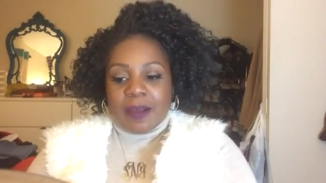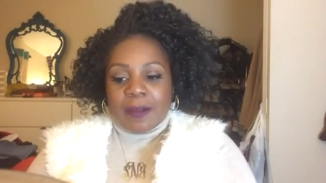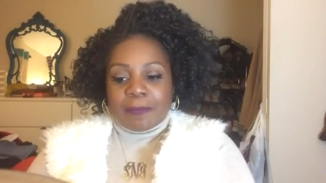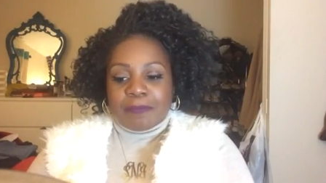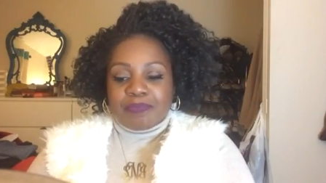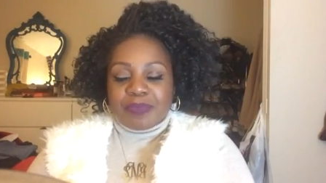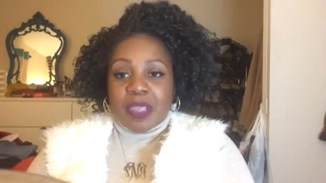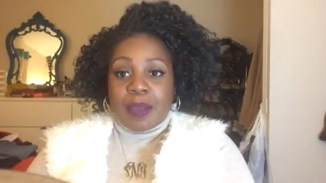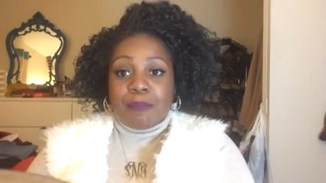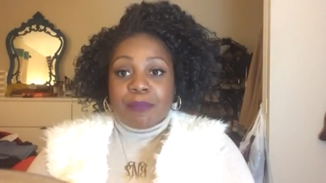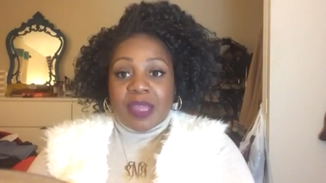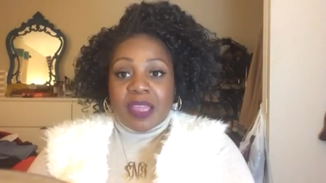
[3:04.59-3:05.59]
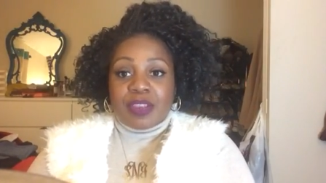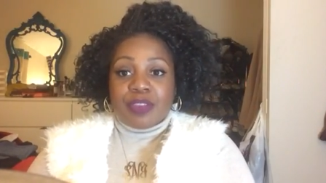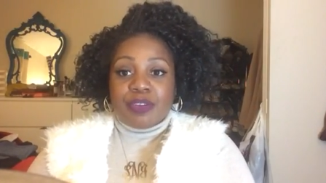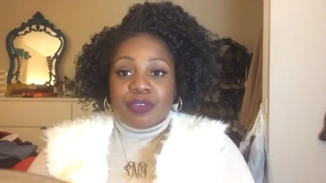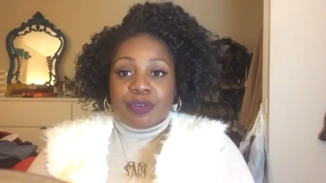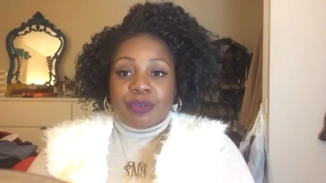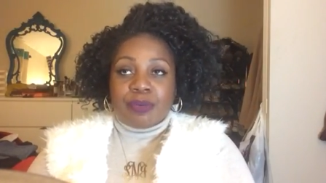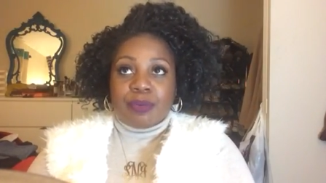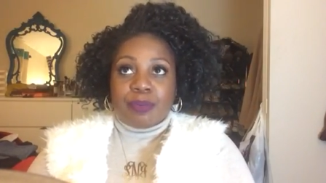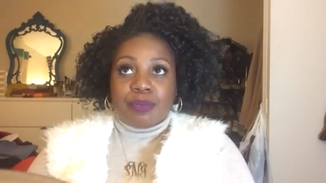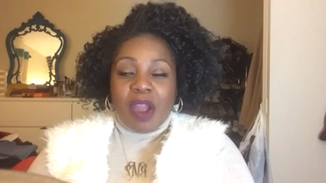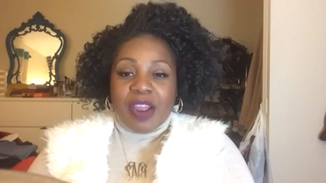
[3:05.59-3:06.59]
Um, but you know,
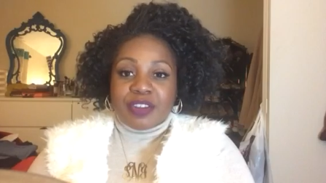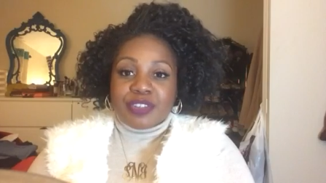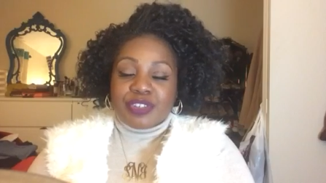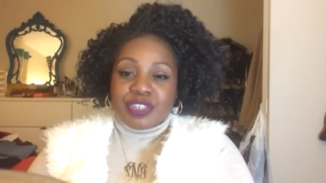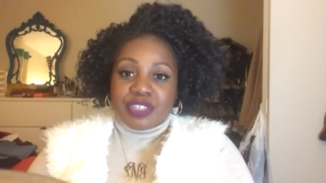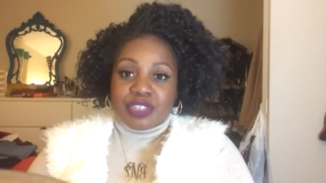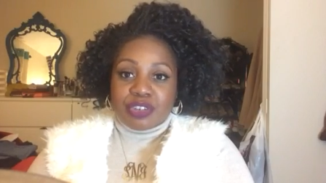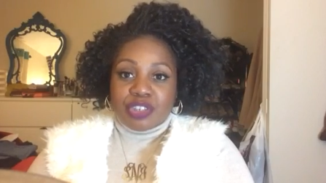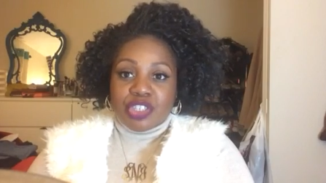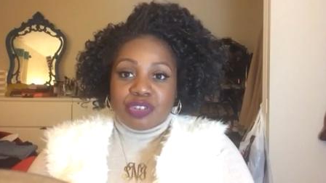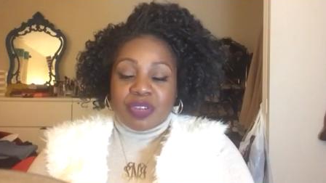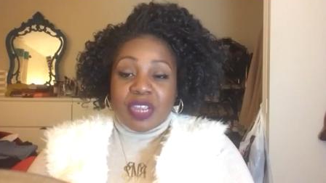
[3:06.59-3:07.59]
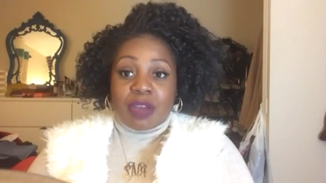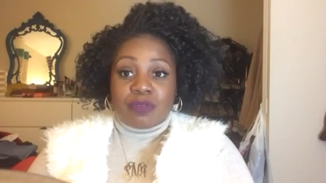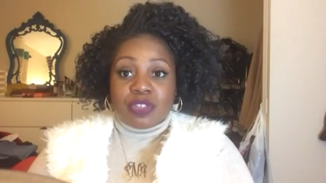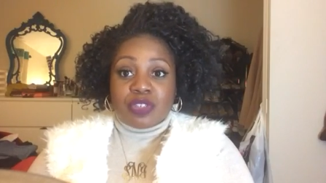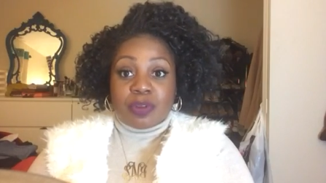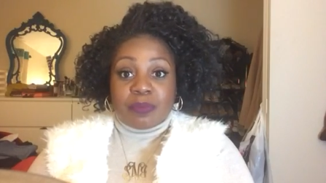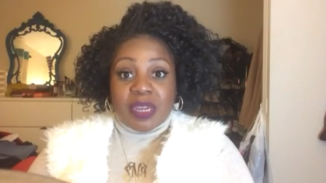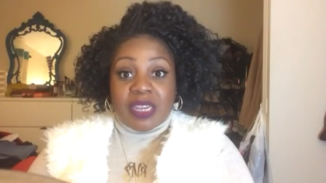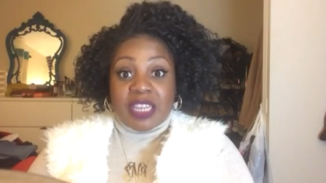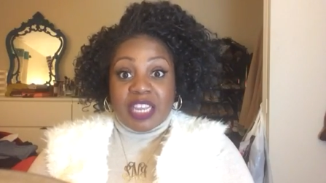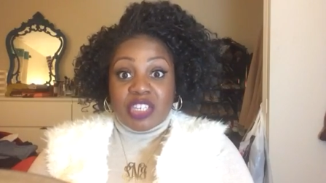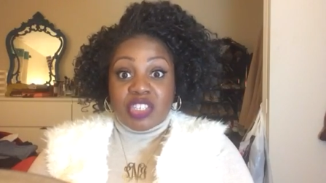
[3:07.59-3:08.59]
prior to the surgery, I was on
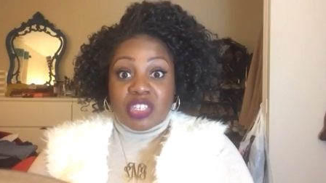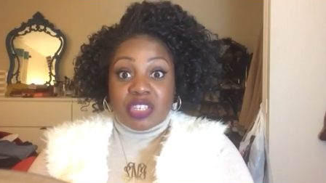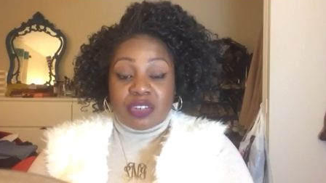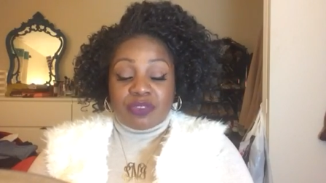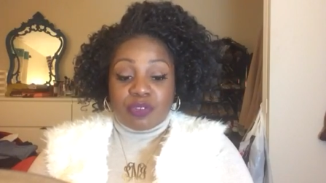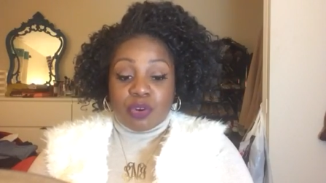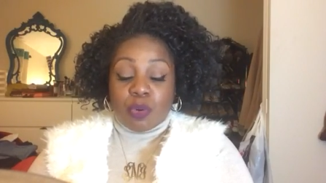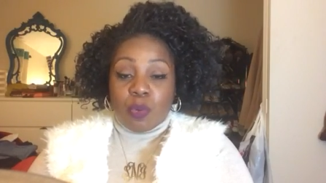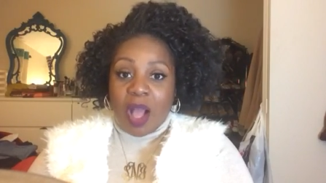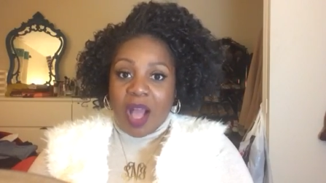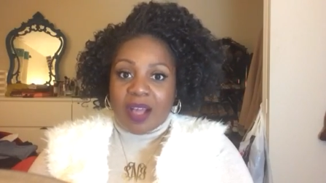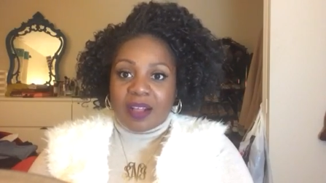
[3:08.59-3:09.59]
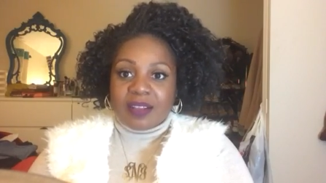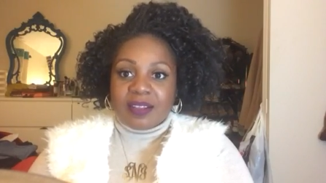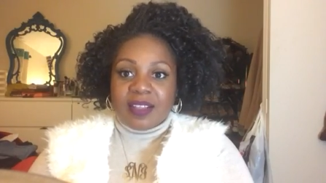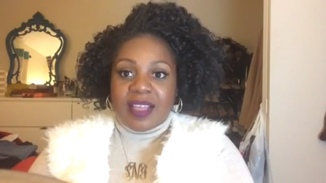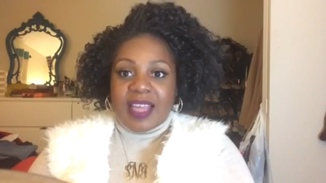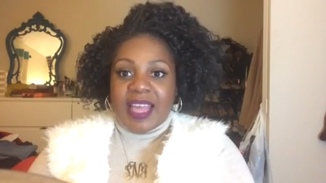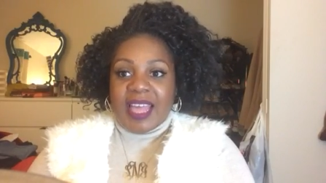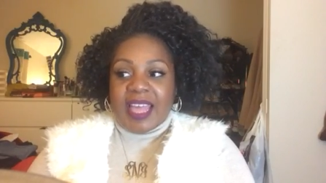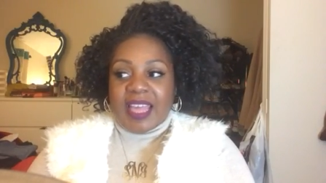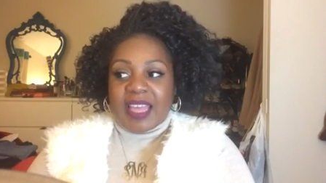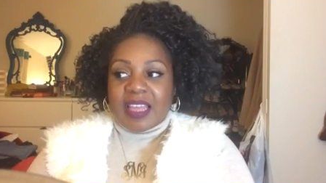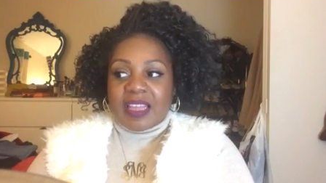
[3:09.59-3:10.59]
medication for a while
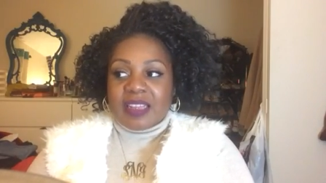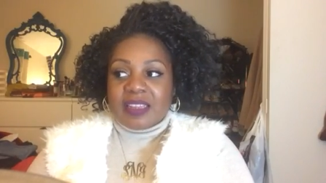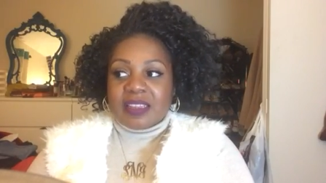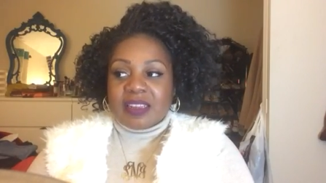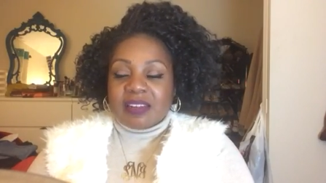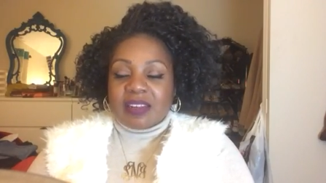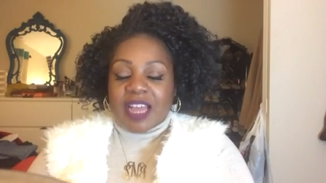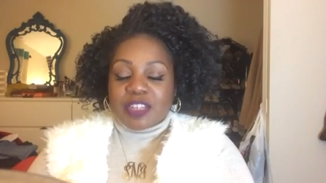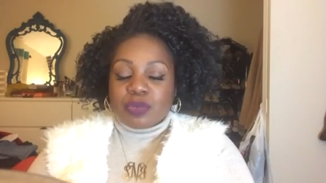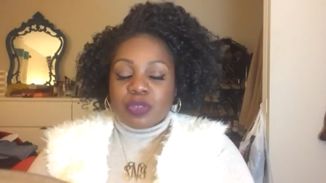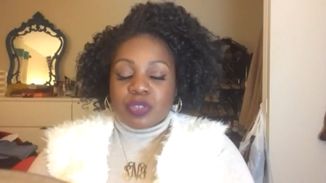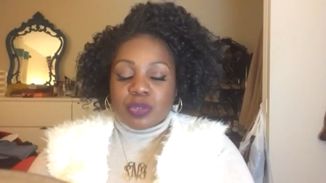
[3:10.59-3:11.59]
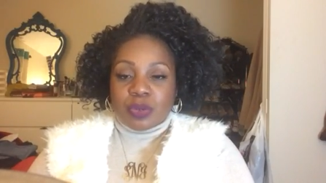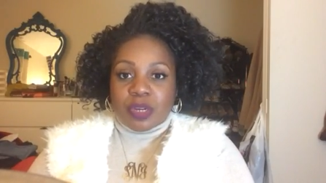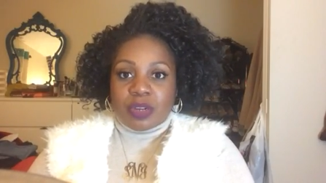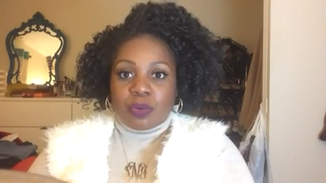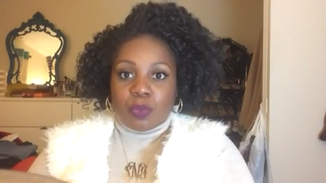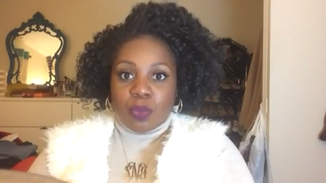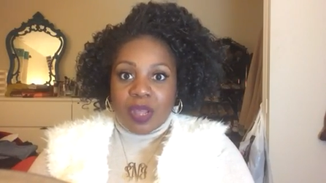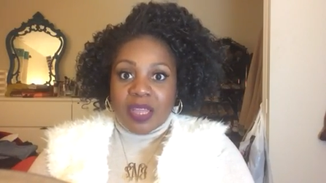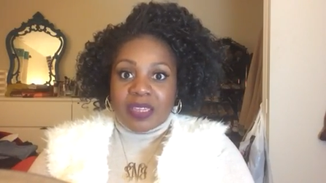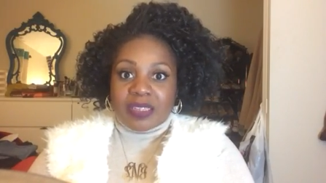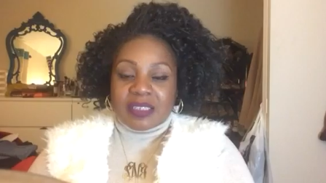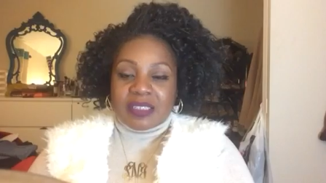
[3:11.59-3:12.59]
and the last resort
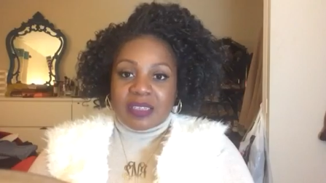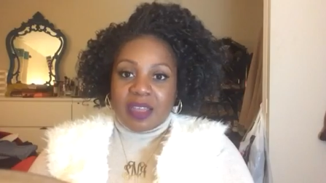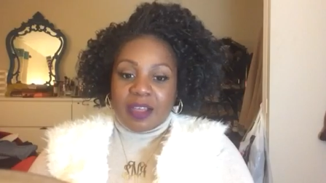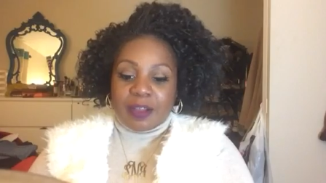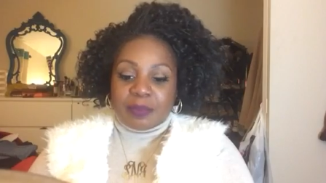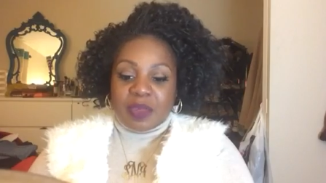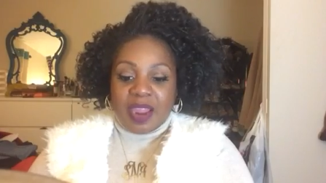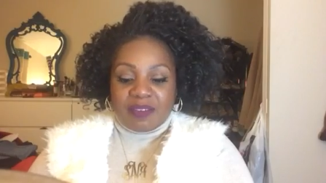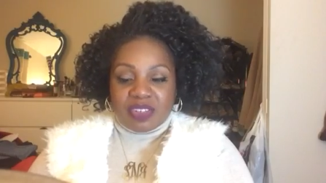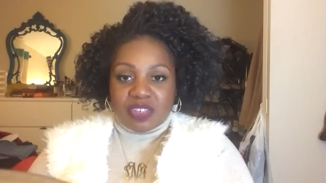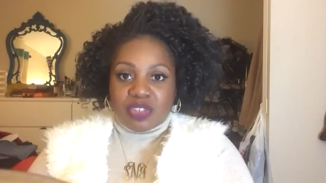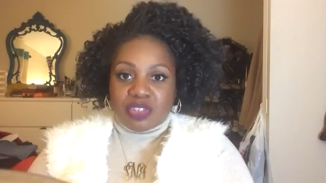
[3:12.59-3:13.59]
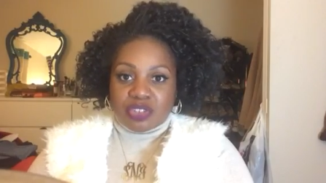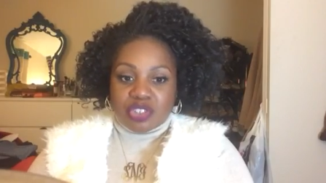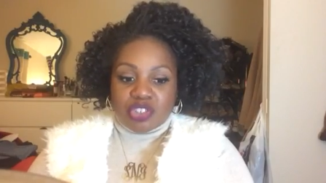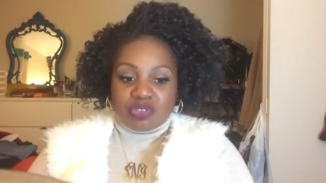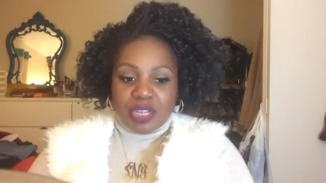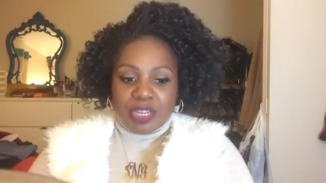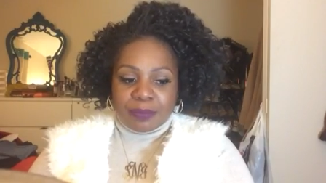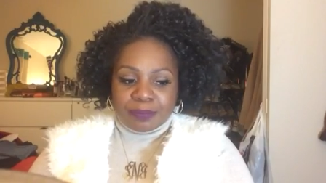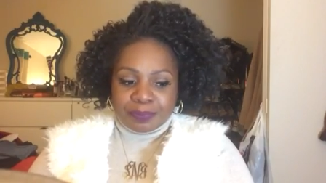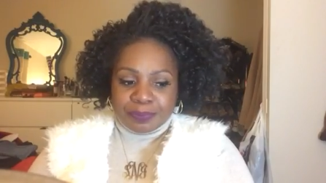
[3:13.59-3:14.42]
was um, having the surgery